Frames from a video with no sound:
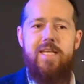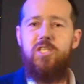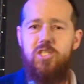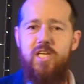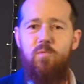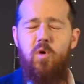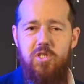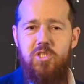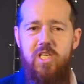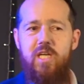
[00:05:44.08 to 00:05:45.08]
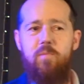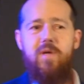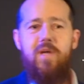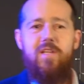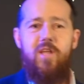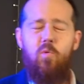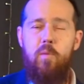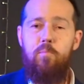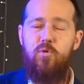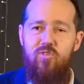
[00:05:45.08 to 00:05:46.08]
sheep were the sheep that were
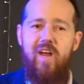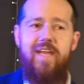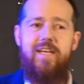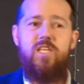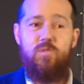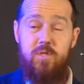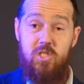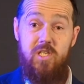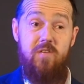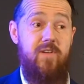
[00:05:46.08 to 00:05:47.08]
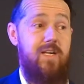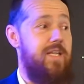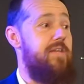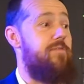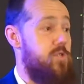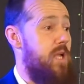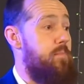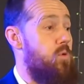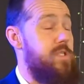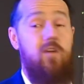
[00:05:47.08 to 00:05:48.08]
bred specifically for temple
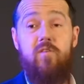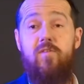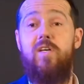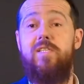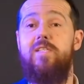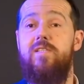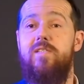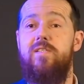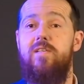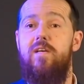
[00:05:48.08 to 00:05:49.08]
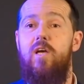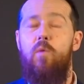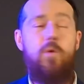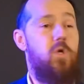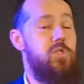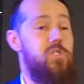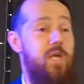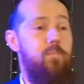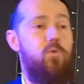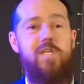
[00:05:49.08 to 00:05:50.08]
sacrifices. Because temple
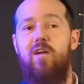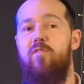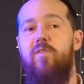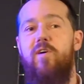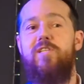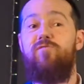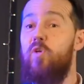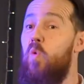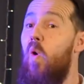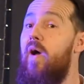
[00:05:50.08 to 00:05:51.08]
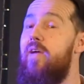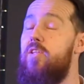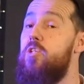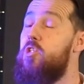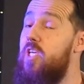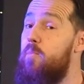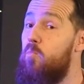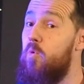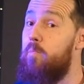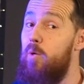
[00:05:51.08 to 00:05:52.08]
sacrifices required that sheep would
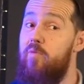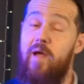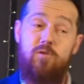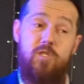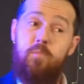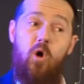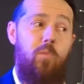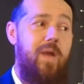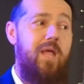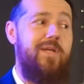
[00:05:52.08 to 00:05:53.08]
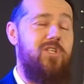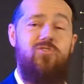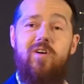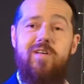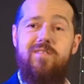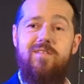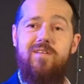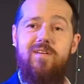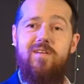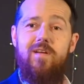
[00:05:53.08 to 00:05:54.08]
be without spot or blemish, right? Yeah.
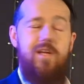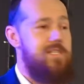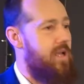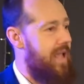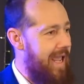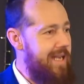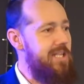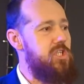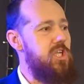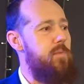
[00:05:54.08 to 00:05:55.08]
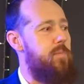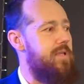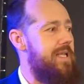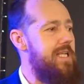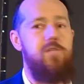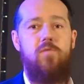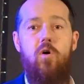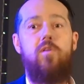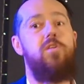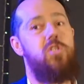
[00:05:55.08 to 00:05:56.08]
So any sheep in these flocks, the
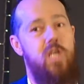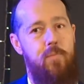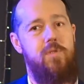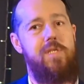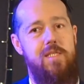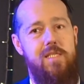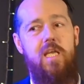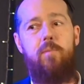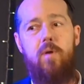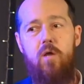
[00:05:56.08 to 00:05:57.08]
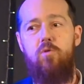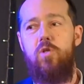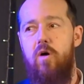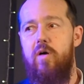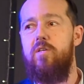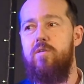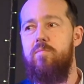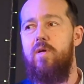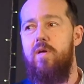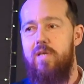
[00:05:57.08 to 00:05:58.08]
shepherds had to keep a close eye on them,
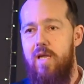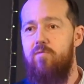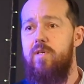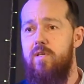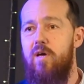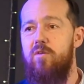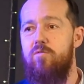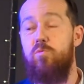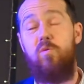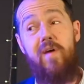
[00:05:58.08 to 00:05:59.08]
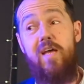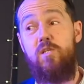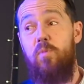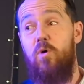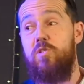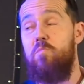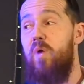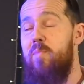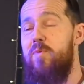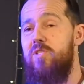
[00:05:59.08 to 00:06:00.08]
get rid of those without spots and
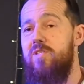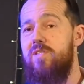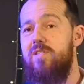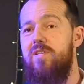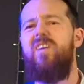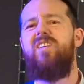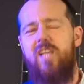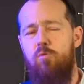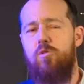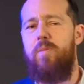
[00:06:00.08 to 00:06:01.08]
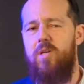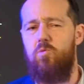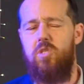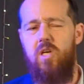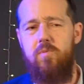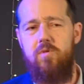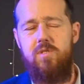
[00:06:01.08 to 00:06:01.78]
blemishes. So they were special shepherds.